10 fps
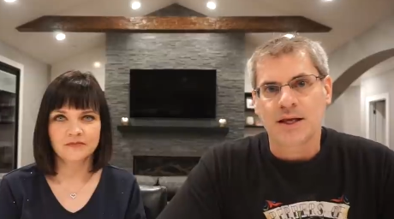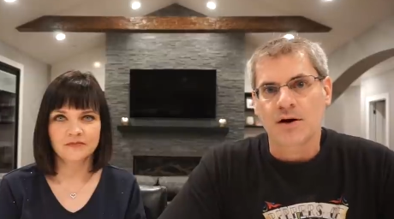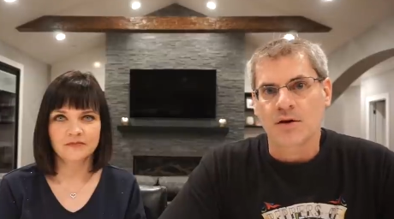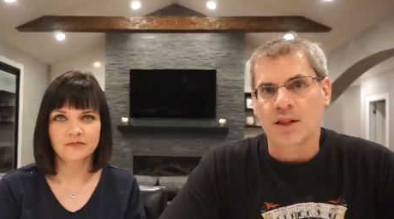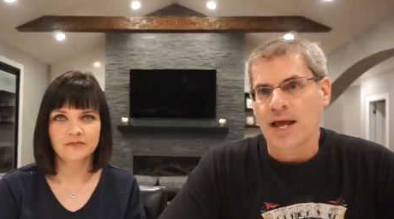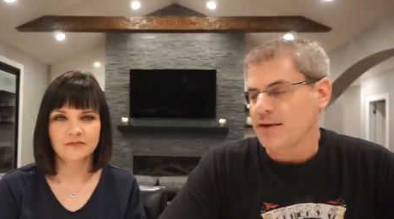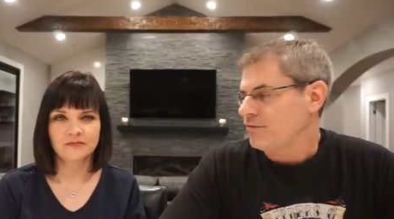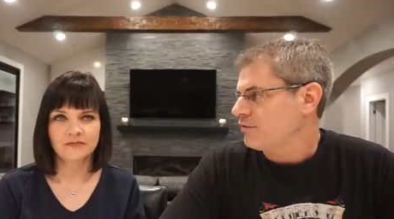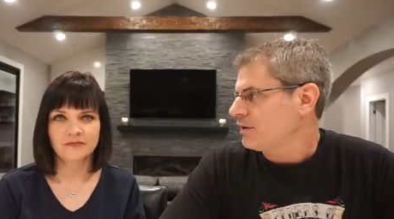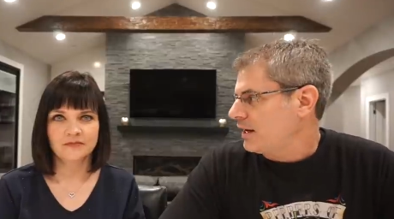Speaker 1: in our life.
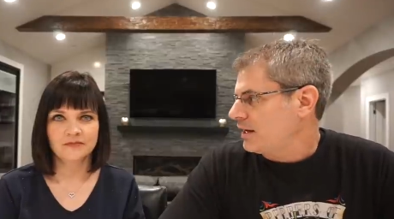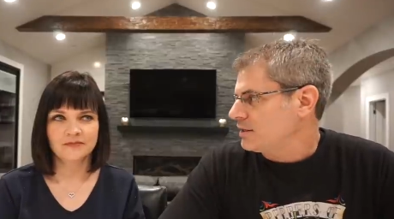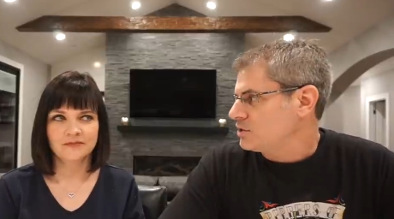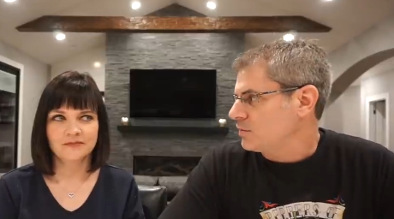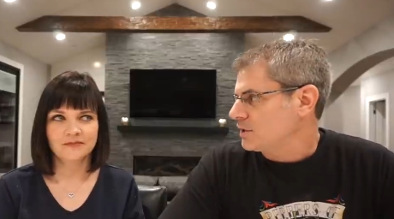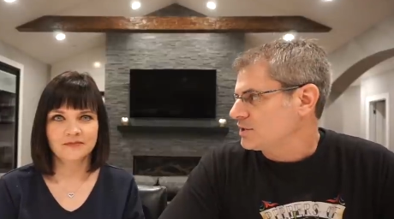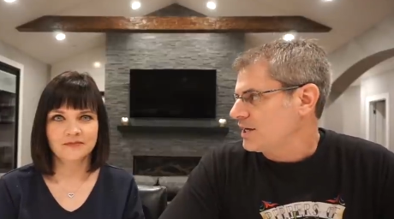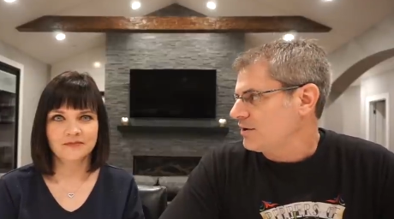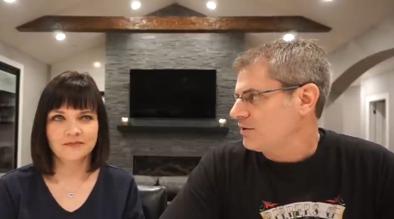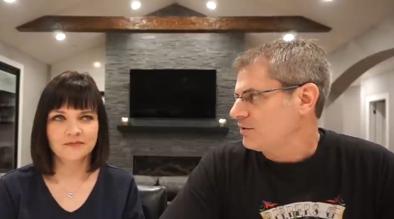And you wanna
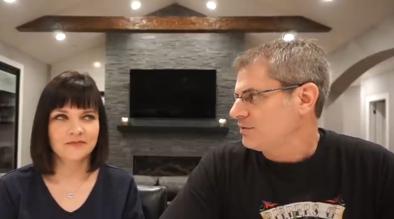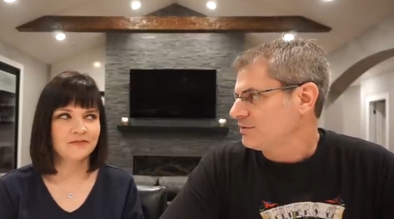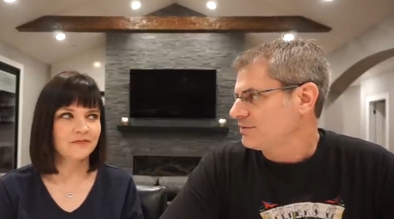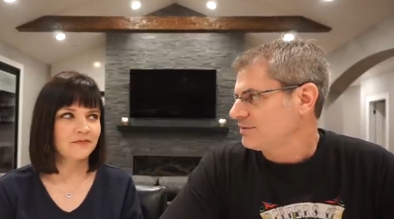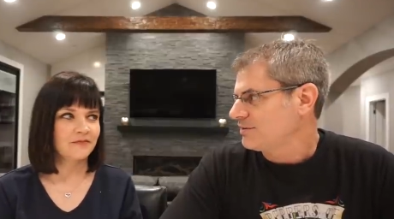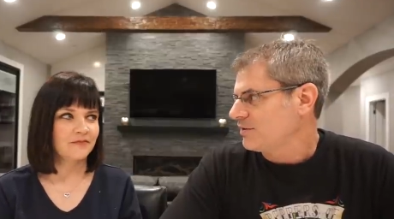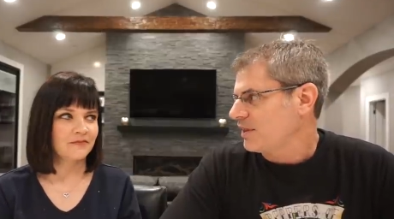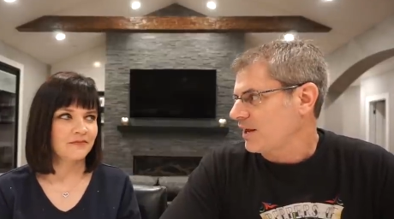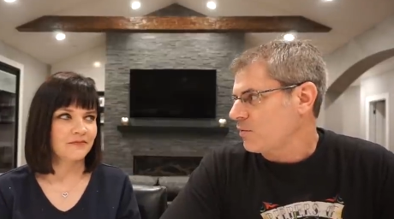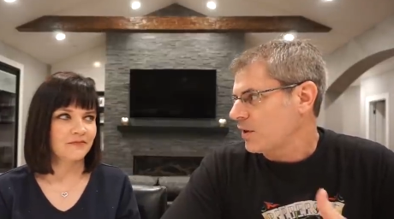tell
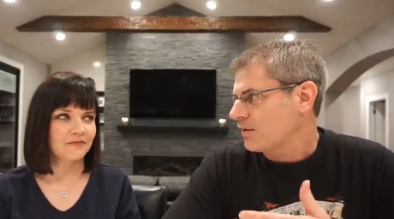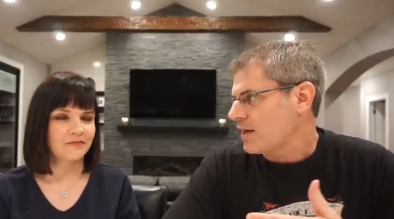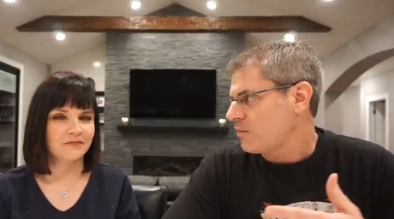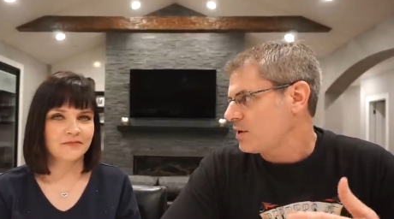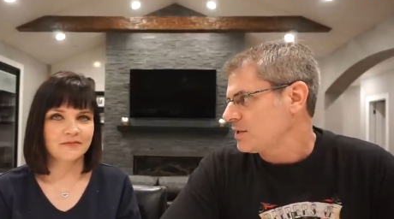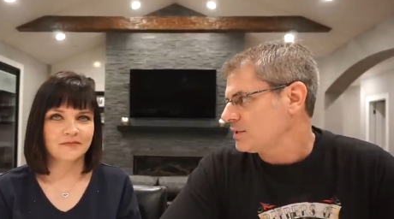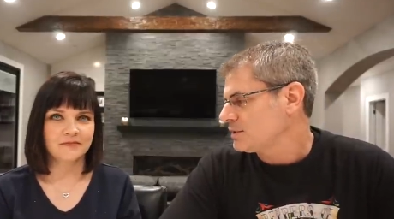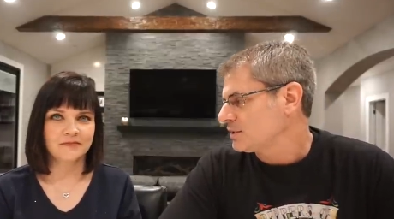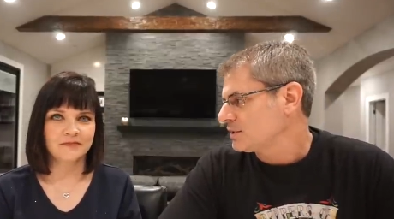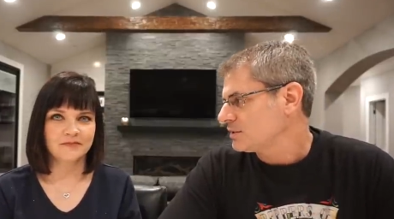like where that was
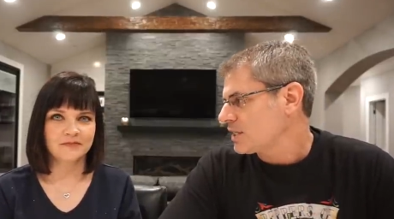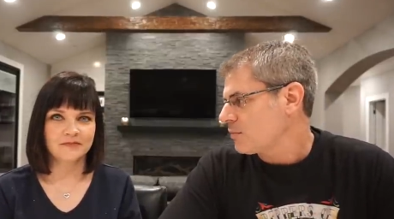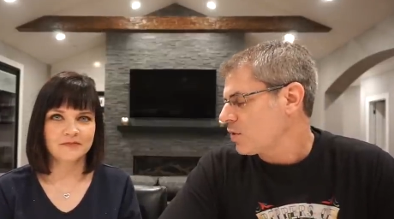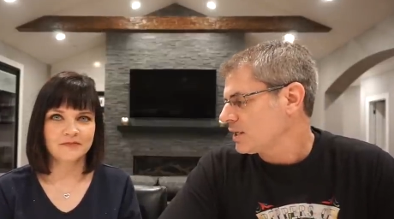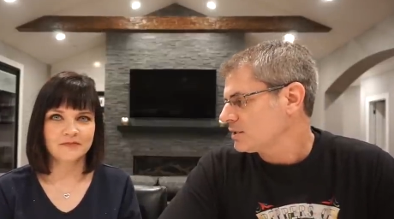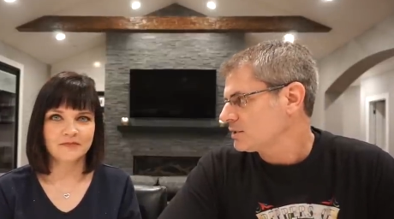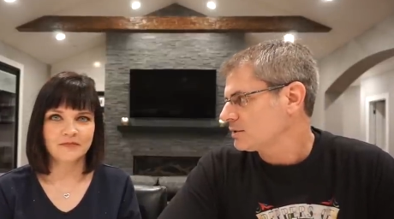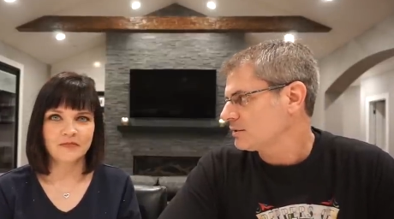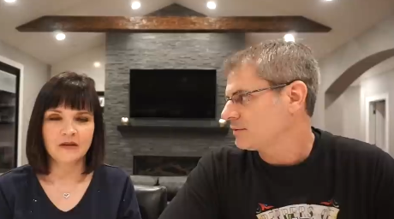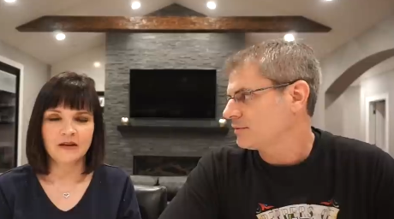and
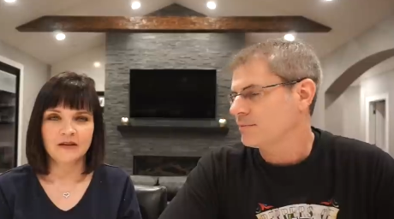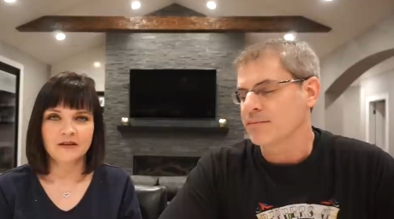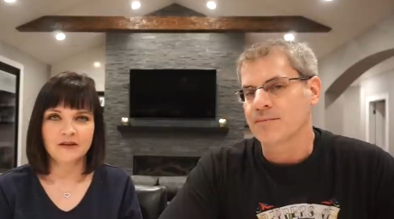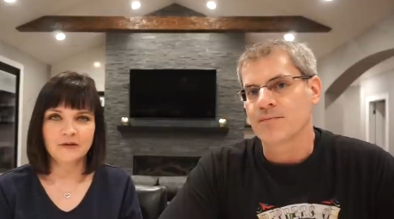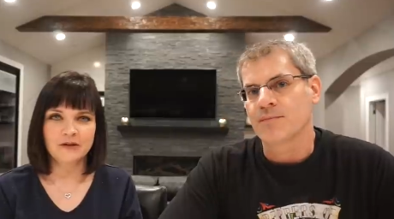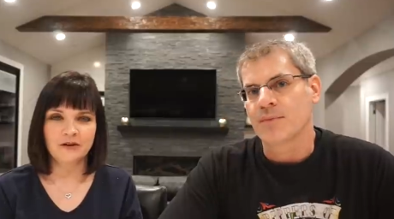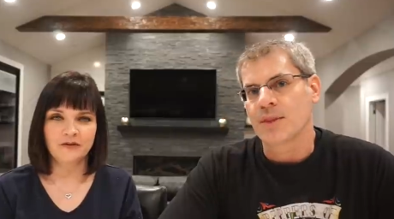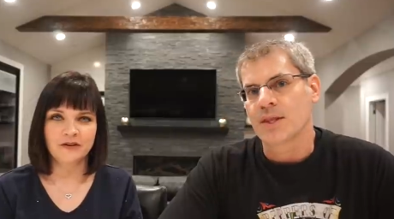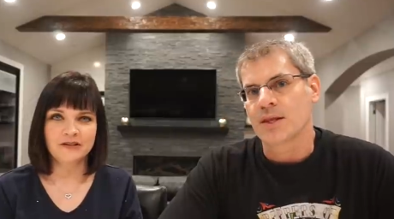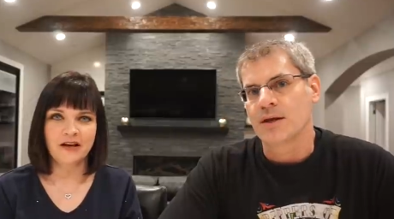time-wise?
Speaker 2: It was our
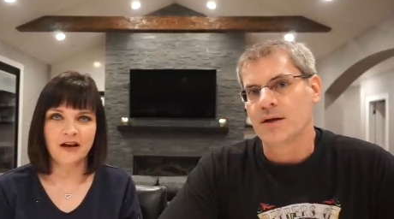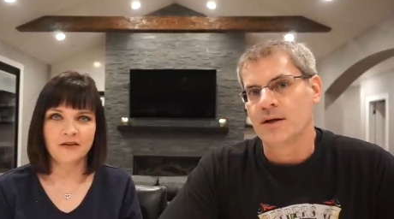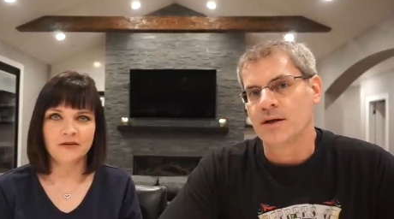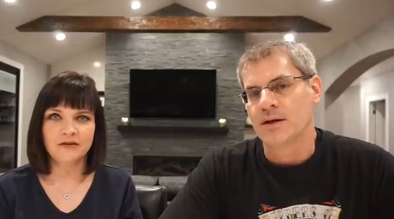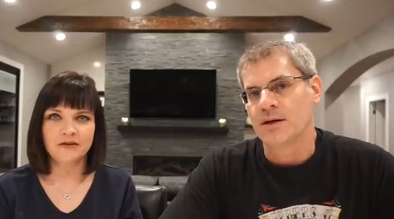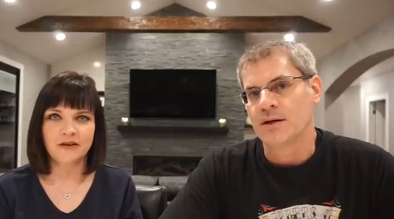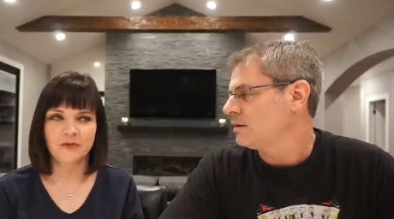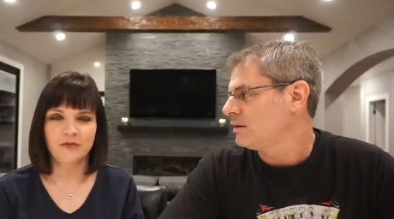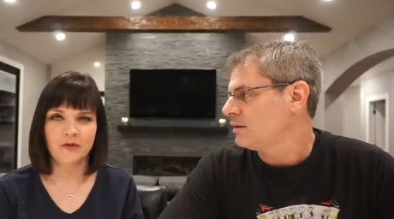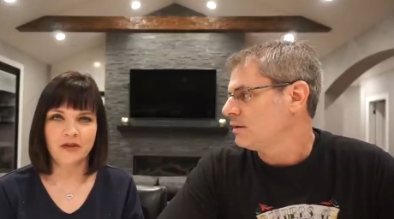first house.
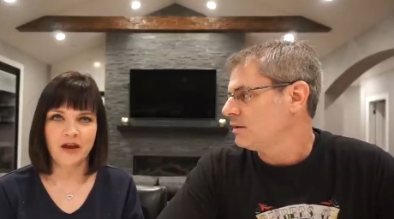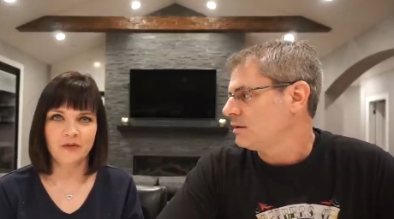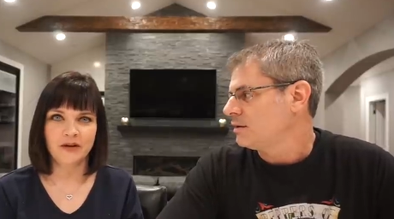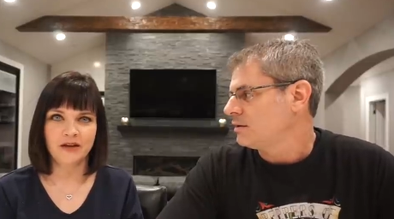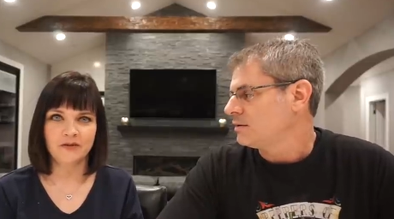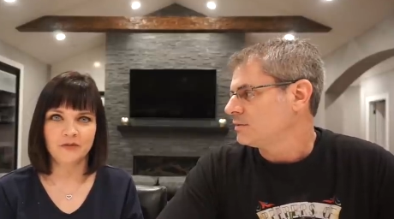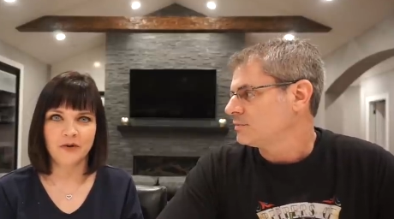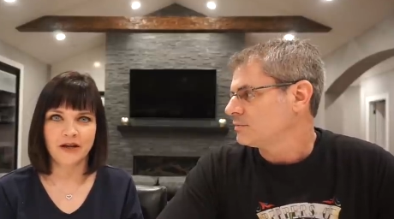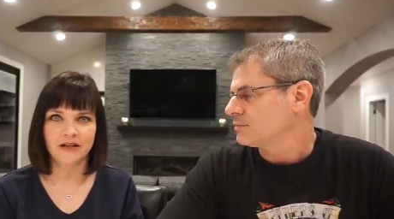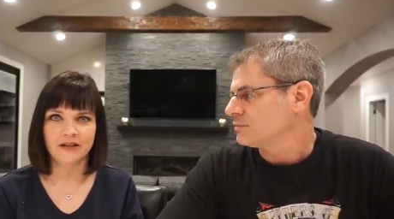Before that, we had
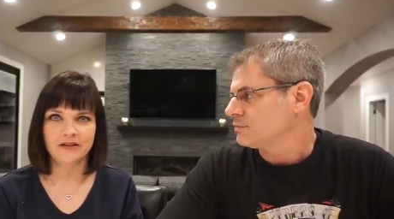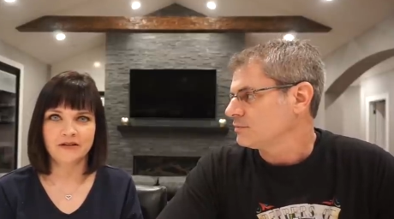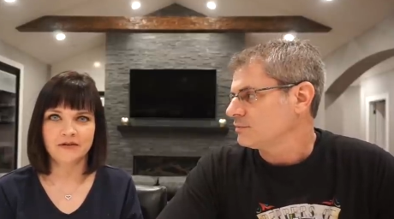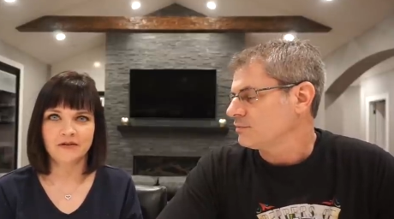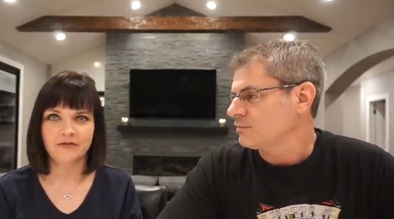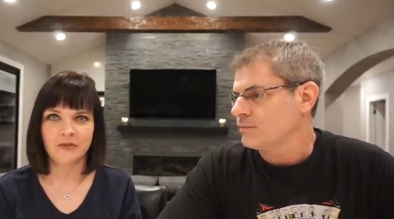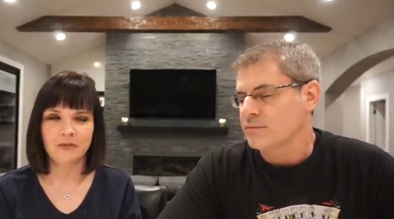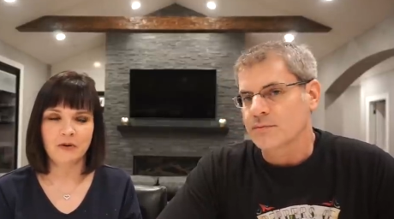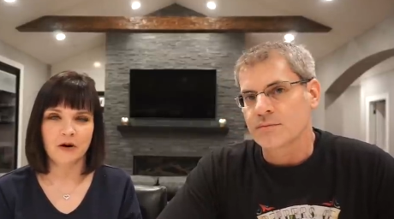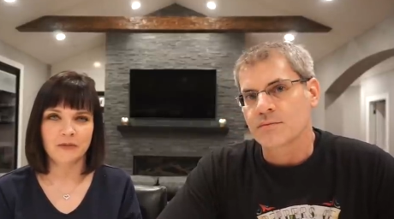rented from
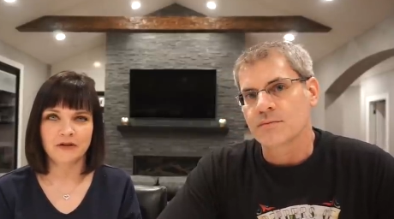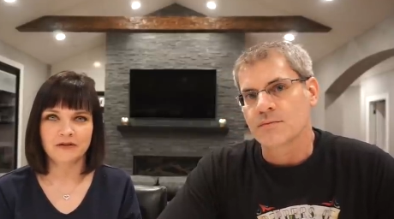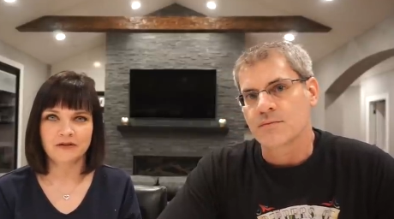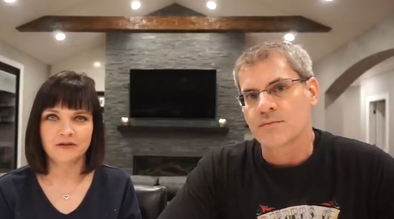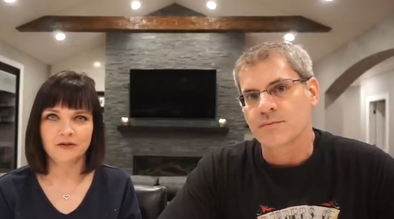apartments to